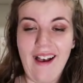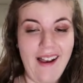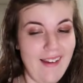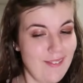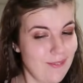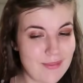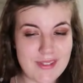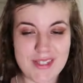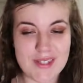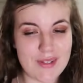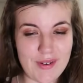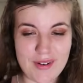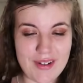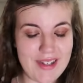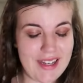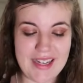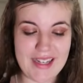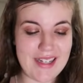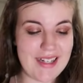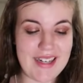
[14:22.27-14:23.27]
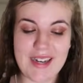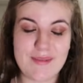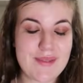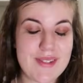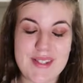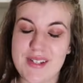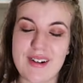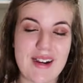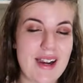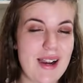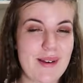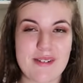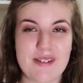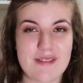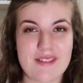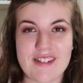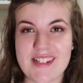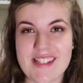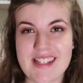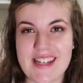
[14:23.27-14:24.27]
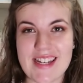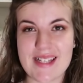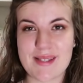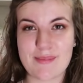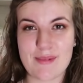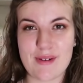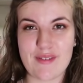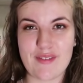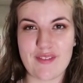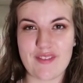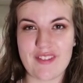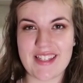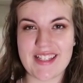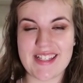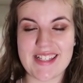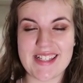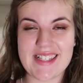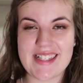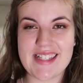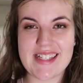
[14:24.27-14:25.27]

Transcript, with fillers: I'm so keen, I'm so hyped to watch the next movie for this.